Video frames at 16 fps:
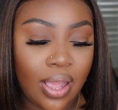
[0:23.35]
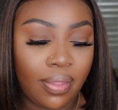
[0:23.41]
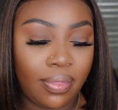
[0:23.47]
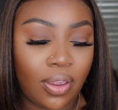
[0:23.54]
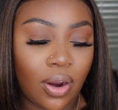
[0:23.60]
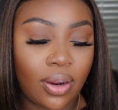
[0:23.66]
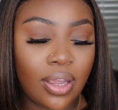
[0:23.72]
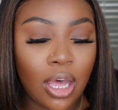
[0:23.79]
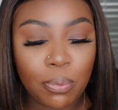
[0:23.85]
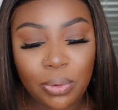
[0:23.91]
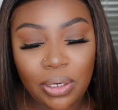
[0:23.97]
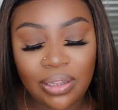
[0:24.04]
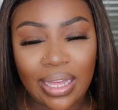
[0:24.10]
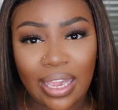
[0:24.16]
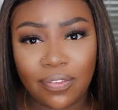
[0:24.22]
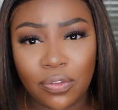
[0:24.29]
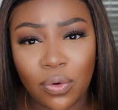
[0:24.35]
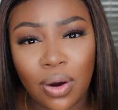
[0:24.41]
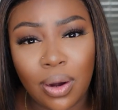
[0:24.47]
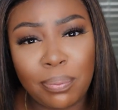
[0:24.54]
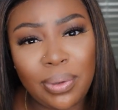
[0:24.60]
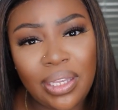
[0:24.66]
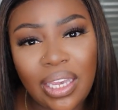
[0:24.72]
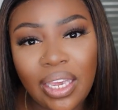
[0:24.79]
They're a company that if you are
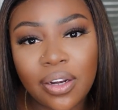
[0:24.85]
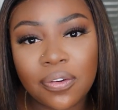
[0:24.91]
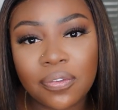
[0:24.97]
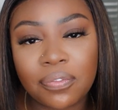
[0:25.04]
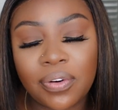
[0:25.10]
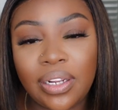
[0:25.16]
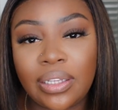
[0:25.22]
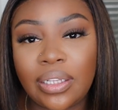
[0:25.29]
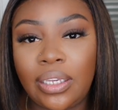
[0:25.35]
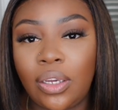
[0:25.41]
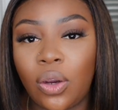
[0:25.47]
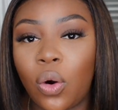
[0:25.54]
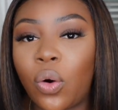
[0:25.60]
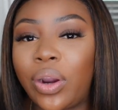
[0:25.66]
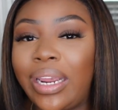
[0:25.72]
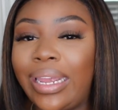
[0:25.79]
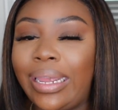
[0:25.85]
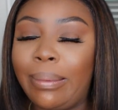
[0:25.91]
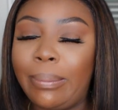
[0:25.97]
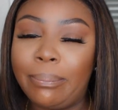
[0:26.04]
beginner friendly or